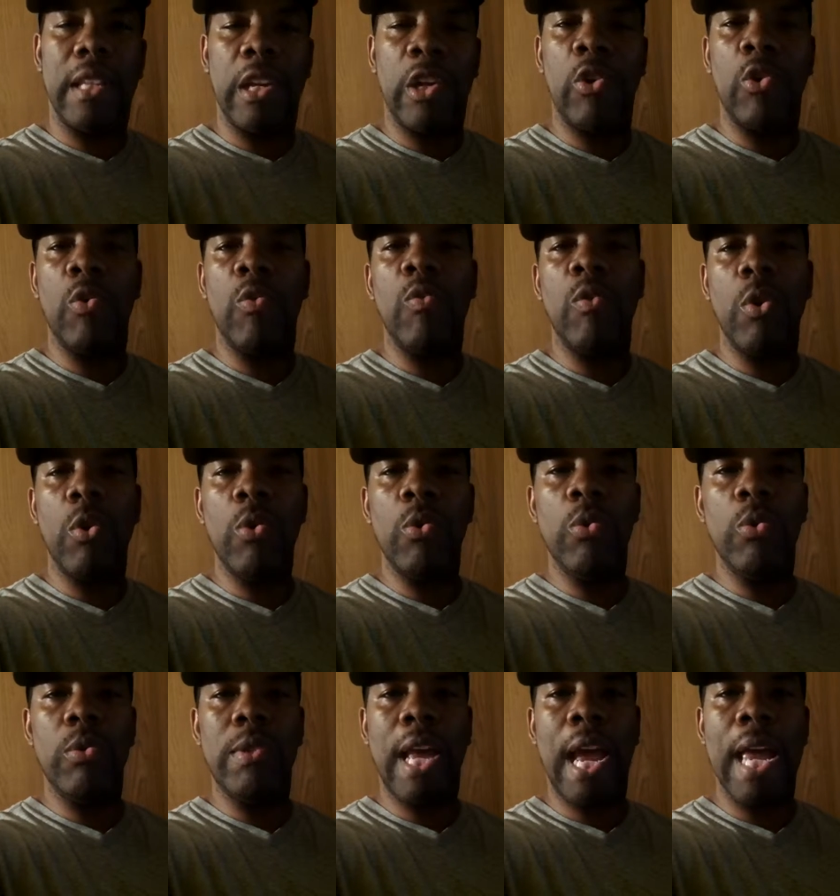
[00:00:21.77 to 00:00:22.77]
the
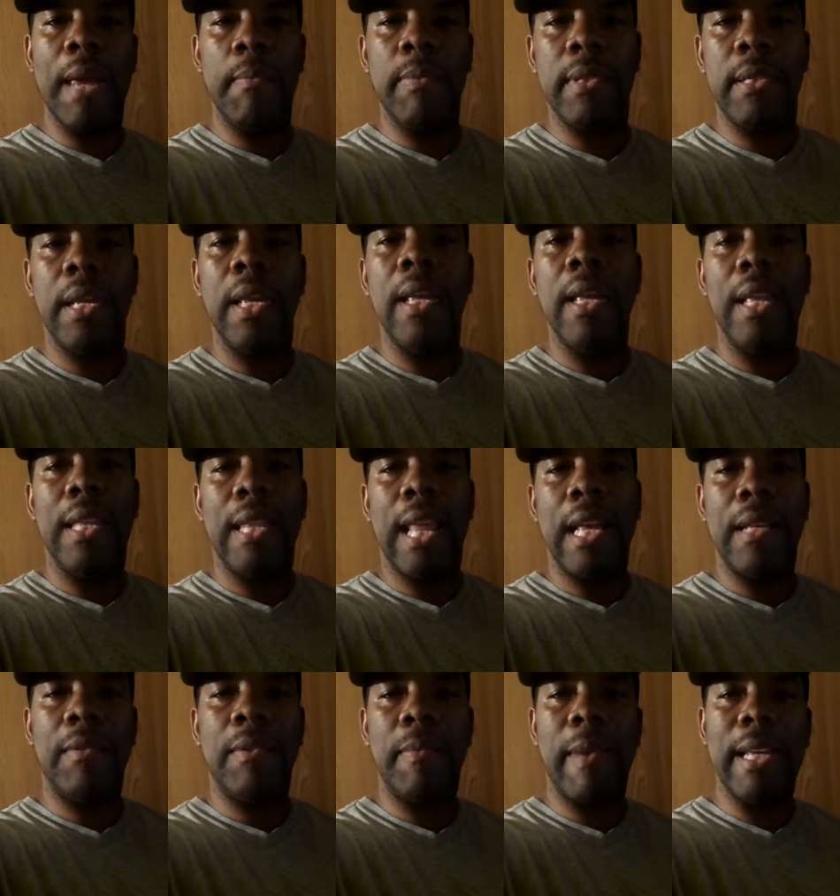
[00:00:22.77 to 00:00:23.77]
guru types
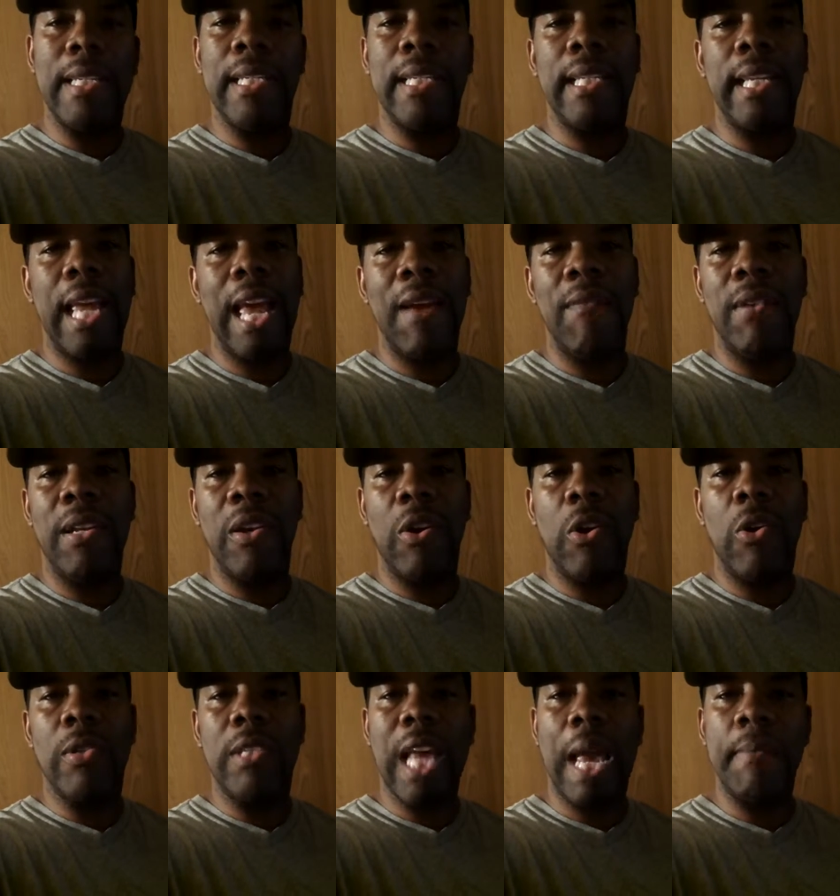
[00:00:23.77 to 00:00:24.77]
that's basically having
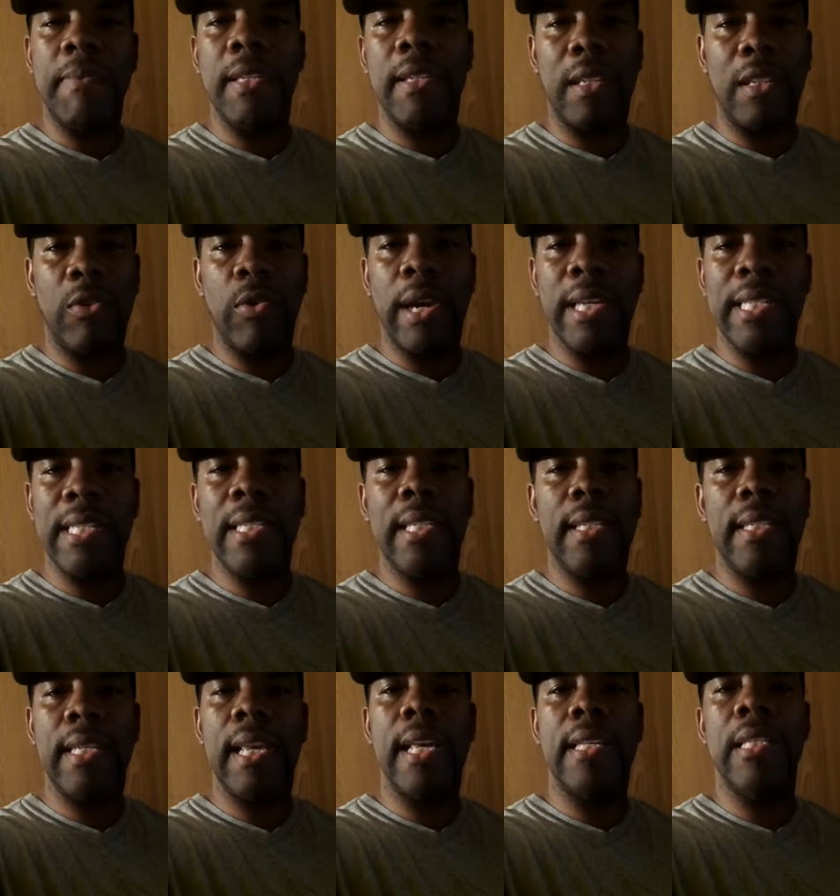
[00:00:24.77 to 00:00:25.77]
all types of crazy
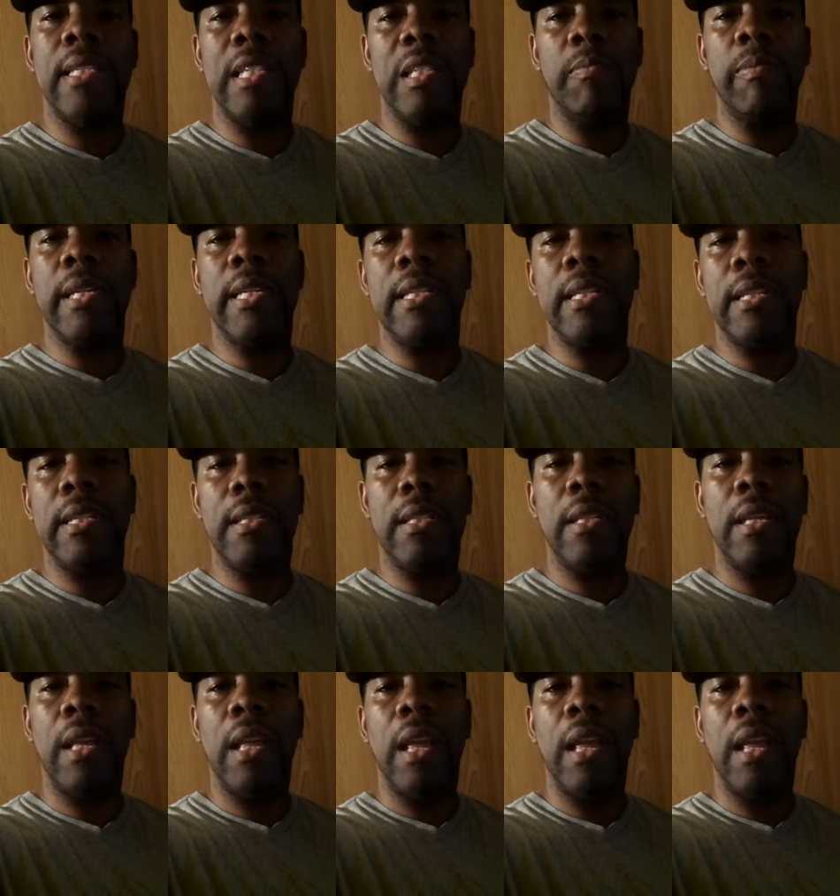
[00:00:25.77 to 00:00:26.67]
success in this business